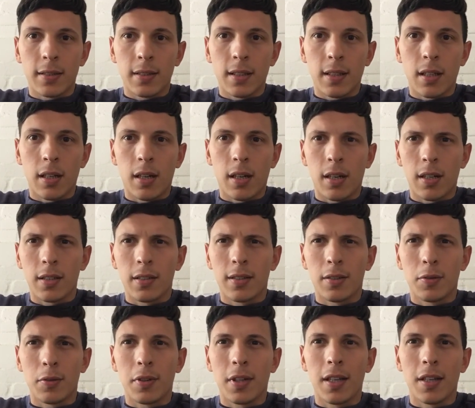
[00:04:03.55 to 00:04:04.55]
card
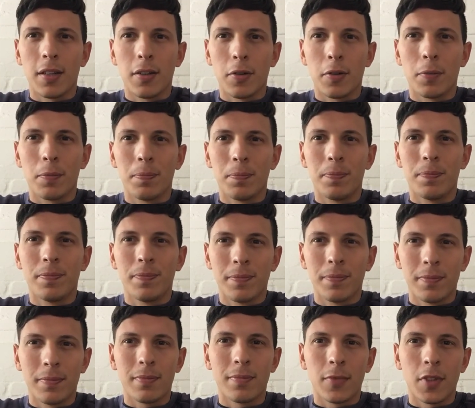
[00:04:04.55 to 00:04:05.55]
to get your
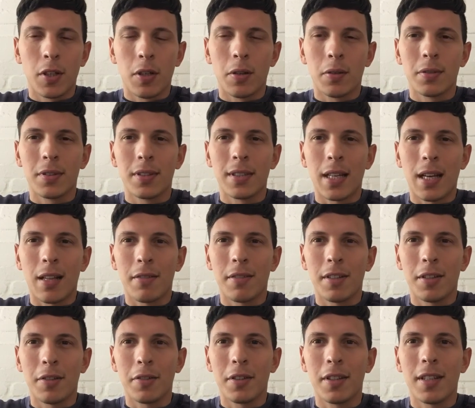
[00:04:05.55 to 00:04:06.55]

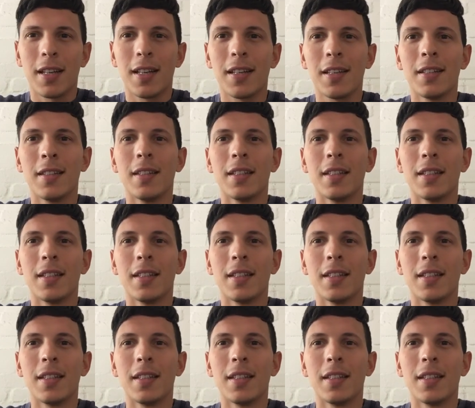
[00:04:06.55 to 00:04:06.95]
salary on there.